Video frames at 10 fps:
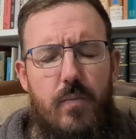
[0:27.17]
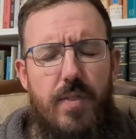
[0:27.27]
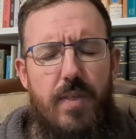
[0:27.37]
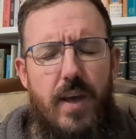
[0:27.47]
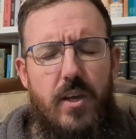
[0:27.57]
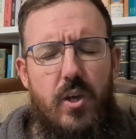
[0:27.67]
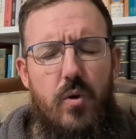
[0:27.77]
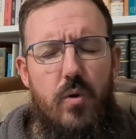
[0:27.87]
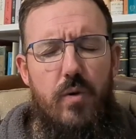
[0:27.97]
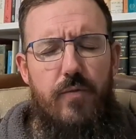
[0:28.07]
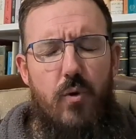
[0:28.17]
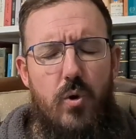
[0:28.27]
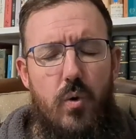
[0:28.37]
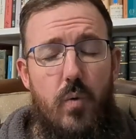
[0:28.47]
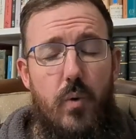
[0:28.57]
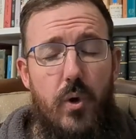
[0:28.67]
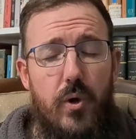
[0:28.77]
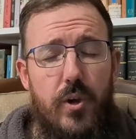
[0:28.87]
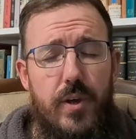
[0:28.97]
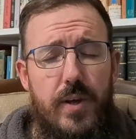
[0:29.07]
We thank you for your
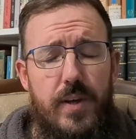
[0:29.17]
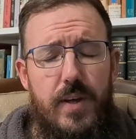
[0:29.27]
Word,